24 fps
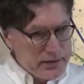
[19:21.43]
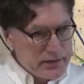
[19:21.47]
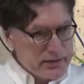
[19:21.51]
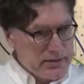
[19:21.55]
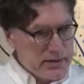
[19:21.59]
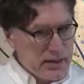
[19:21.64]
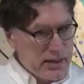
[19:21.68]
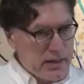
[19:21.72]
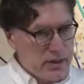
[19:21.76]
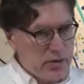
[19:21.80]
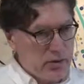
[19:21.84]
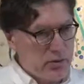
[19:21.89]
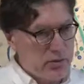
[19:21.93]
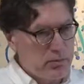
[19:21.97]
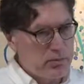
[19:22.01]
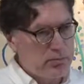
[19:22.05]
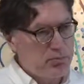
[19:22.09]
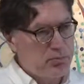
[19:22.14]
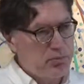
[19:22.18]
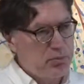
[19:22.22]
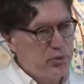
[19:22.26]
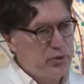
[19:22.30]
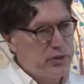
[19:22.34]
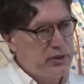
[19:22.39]
is now
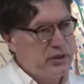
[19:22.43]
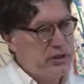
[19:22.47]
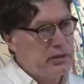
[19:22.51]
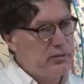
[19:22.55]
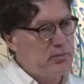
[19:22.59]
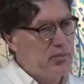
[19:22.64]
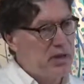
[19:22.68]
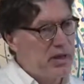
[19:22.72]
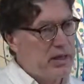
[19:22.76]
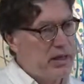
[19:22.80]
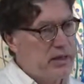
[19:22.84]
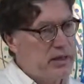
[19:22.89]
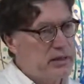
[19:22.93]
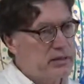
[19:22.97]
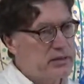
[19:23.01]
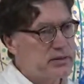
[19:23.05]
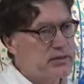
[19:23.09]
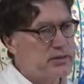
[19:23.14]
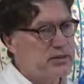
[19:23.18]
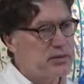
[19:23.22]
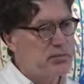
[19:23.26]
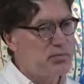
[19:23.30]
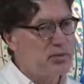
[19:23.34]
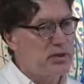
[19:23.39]
putting in mind
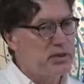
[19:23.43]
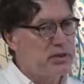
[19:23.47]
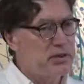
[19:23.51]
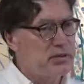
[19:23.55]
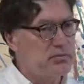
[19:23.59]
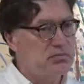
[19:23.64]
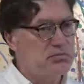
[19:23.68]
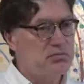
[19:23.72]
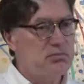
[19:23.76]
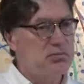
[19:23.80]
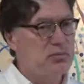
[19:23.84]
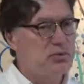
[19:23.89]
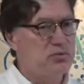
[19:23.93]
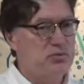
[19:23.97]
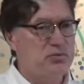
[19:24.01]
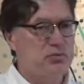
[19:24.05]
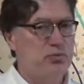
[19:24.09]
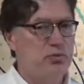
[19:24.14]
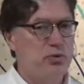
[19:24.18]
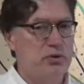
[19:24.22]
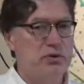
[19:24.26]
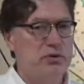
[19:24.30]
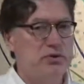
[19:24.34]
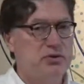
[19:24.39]
somebody
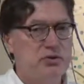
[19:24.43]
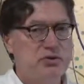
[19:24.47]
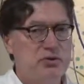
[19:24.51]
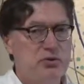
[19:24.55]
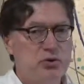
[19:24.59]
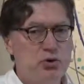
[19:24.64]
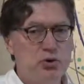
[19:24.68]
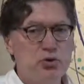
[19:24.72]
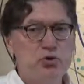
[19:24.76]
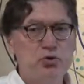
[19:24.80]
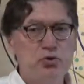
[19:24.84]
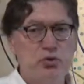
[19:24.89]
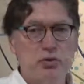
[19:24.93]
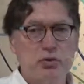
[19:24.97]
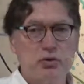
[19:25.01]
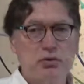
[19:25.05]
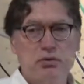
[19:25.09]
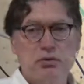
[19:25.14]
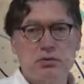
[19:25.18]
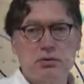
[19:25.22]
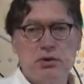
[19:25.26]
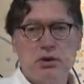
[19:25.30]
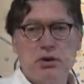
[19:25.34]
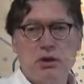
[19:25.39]
really just neutral.
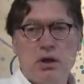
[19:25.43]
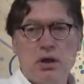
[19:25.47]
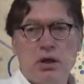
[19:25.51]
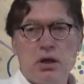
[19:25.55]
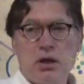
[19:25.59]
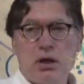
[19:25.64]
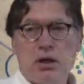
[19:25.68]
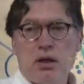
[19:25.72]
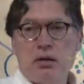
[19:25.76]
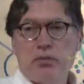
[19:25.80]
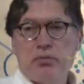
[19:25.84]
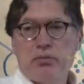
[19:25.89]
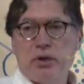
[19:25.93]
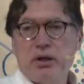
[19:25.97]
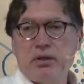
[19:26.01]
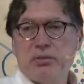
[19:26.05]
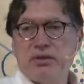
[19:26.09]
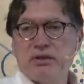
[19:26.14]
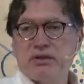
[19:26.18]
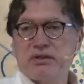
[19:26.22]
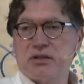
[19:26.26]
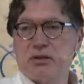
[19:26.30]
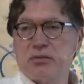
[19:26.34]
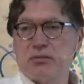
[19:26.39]

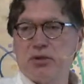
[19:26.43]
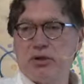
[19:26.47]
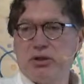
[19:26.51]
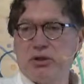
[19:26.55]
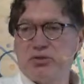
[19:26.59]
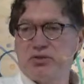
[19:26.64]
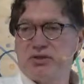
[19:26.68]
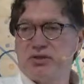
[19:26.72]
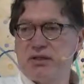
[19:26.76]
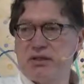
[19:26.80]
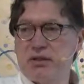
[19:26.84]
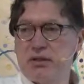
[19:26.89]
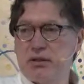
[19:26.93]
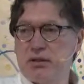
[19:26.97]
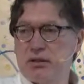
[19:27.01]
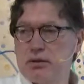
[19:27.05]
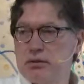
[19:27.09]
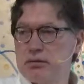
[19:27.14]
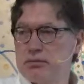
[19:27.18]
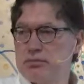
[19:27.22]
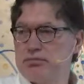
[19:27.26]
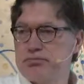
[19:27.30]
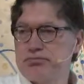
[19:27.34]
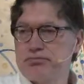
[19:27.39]
Maybe it's somebody you see
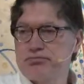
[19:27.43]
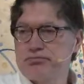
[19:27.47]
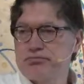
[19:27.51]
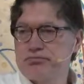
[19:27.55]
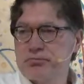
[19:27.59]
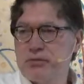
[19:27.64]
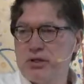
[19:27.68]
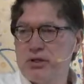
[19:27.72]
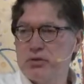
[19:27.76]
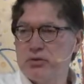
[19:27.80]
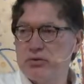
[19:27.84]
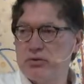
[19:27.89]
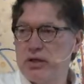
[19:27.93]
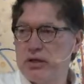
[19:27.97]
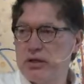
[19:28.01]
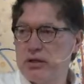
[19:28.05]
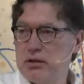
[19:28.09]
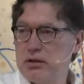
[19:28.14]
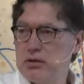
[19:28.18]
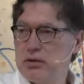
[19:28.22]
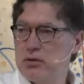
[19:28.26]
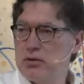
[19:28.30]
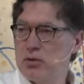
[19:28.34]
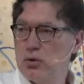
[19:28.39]
on either
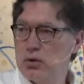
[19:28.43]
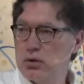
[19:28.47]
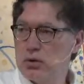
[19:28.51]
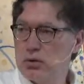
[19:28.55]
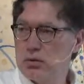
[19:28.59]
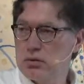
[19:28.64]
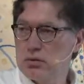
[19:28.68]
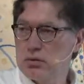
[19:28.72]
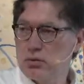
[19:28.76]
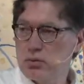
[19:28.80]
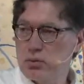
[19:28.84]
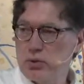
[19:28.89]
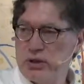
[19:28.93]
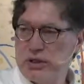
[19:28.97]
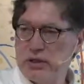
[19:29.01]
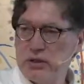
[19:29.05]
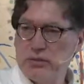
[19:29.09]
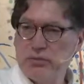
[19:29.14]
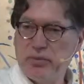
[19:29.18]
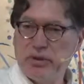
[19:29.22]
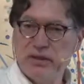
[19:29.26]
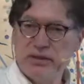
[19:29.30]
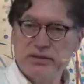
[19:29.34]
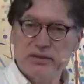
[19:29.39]
daily or
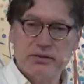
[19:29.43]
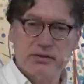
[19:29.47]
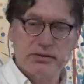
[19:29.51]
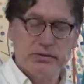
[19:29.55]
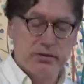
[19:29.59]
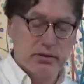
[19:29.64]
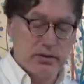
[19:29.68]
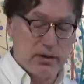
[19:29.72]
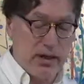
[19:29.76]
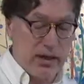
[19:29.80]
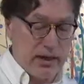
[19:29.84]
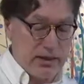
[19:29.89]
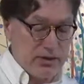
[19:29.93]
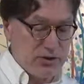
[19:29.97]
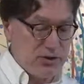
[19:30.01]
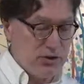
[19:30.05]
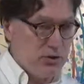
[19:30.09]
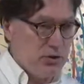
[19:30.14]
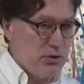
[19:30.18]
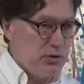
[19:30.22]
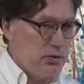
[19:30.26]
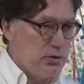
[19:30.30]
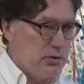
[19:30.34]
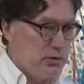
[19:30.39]
weekly basis, a
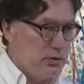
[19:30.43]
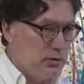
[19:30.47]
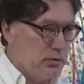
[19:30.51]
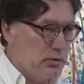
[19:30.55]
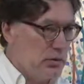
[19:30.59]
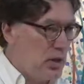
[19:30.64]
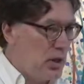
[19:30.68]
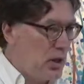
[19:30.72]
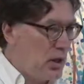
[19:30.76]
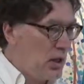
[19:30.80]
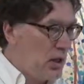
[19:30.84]
cashier,